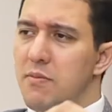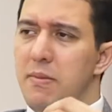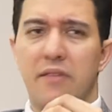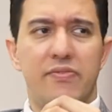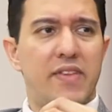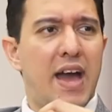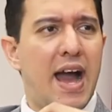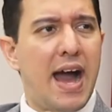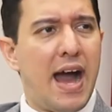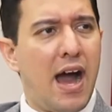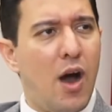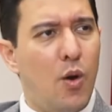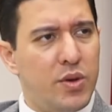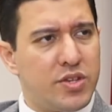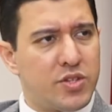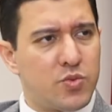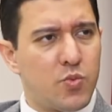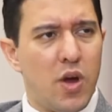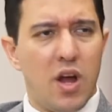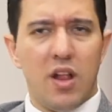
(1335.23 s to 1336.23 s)
about the how
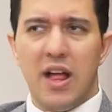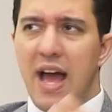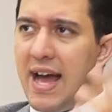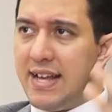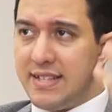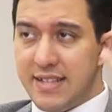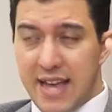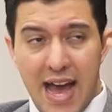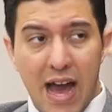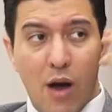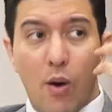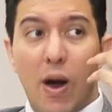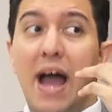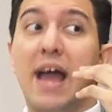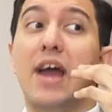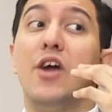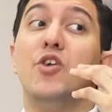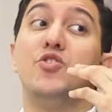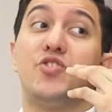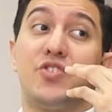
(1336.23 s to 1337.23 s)
as well as how
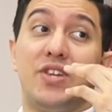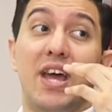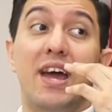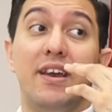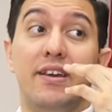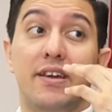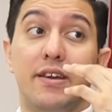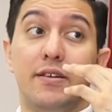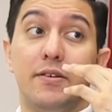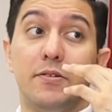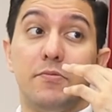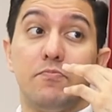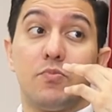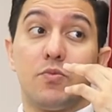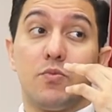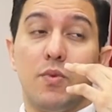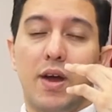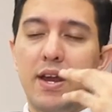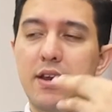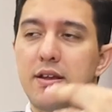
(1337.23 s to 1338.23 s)
I understand it,
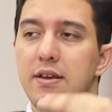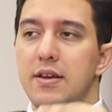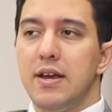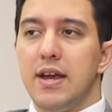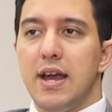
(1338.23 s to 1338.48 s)
right?